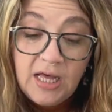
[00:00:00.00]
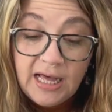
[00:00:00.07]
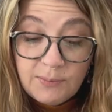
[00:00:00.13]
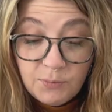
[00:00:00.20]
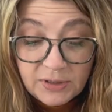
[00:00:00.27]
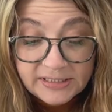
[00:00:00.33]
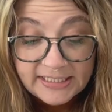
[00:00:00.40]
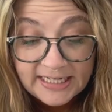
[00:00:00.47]

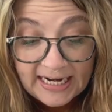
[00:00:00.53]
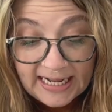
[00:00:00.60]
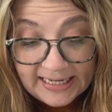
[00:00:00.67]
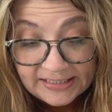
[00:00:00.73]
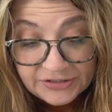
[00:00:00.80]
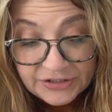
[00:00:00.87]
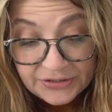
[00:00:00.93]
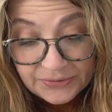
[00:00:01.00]
What did I
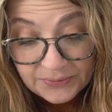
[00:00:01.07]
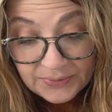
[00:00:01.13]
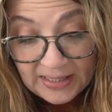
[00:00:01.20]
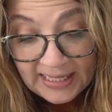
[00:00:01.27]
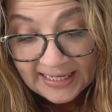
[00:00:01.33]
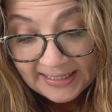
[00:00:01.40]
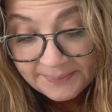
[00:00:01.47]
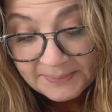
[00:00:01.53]
do?
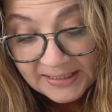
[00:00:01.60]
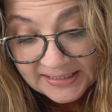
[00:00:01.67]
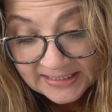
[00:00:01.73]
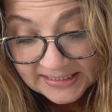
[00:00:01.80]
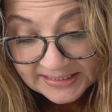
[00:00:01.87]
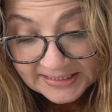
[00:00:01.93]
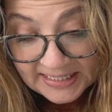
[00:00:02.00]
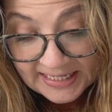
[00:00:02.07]
I made the
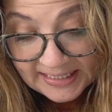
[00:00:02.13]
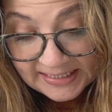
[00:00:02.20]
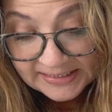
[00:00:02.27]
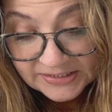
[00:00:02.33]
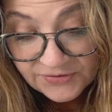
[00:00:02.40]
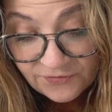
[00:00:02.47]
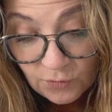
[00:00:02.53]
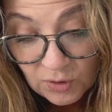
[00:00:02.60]

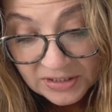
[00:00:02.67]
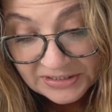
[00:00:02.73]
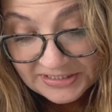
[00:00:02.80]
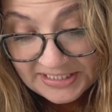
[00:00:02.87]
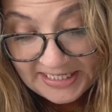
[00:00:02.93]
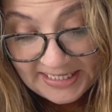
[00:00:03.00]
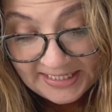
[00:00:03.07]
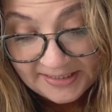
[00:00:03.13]
size
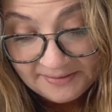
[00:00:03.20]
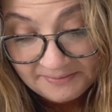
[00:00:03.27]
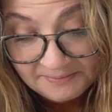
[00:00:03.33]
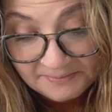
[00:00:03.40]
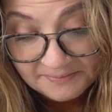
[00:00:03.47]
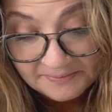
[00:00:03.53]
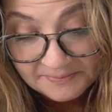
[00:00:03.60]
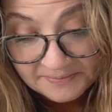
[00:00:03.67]
14
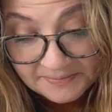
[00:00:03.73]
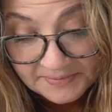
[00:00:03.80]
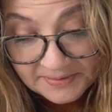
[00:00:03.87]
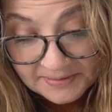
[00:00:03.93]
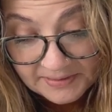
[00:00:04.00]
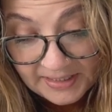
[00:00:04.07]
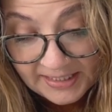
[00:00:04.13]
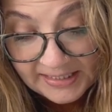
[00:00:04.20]

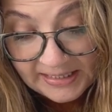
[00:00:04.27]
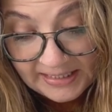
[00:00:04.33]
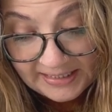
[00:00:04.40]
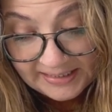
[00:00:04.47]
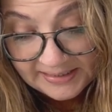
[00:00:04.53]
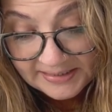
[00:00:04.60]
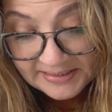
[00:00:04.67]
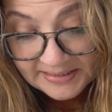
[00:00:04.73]
in
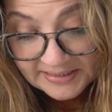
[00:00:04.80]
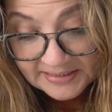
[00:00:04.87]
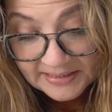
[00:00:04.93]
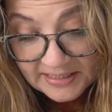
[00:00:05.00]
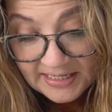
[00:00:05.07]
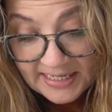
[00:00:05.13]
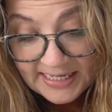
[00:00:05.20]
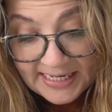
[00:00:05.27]
this,
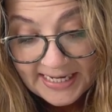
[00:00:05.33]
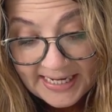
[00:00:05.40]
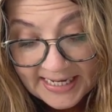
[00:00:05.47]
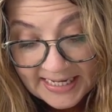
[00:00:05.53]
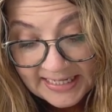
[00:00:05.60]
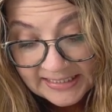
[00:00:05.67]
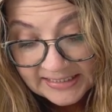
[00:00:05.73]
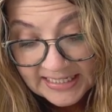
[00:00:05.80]

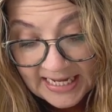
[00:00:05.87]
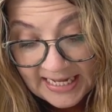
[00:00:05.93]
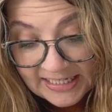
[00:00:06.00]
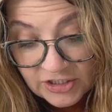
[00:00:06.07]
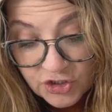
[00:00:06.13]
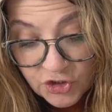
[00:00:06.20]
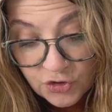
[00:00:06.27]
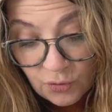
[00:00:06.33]
and I
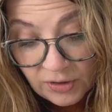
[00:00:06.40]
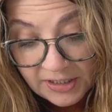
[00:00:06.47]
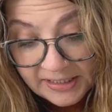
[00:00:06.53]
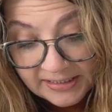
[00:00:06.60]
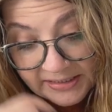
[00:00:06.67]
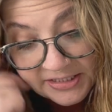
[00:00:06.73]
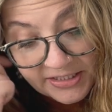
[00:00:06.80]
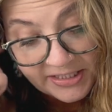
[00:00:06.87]

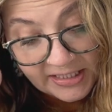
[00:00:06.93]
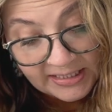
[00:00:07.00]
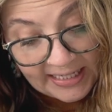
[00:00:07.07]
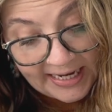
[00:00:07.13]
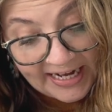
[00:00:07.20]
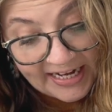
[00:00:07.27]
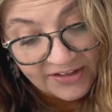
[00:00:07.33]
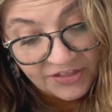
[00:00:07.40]
shortened the
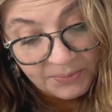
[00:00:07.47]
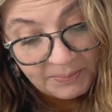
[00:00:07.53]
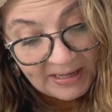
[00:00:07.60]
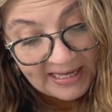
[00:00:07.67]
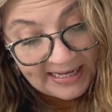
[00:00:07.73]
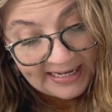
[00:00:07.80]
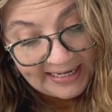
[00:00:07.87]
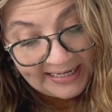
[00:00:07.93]
length
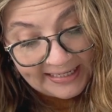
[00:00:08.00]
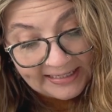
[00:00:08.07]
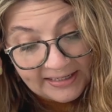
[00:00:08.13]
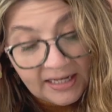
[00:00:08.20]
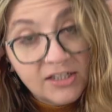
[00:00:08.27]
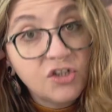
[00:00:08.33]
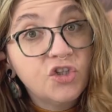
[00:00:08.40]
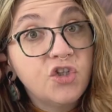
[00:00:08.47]
by
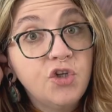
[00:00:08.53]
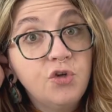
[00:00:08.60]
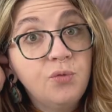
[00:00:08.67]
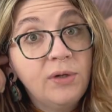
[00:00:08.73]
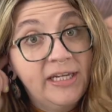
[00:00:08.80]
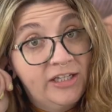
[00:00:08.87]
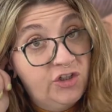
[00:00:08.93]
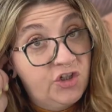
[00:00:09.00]
2
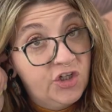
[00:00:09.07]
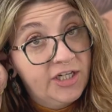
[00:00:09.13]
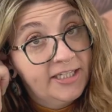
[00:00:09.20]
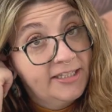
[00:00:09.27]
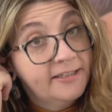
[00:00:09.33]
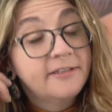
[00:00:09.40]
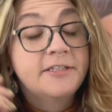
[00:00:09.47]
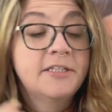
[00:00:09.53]

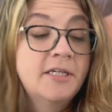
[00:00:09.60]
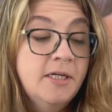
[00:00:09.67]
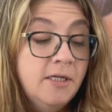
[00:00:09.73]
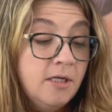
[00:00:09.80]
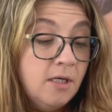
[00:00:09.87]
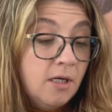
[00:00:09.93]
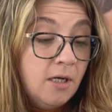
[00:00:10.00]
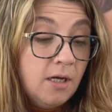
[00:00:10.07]
inches.
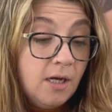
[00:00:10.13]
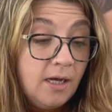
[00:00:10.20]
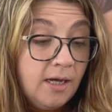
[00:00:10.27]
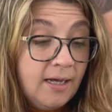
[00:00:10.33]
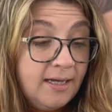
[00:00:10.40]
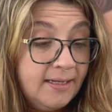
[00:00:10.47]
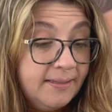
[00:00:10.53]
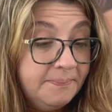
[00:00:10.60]

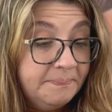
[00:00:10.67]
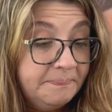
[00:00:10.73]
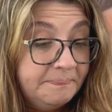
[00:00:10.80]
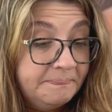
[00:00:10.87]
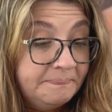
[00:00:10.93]
But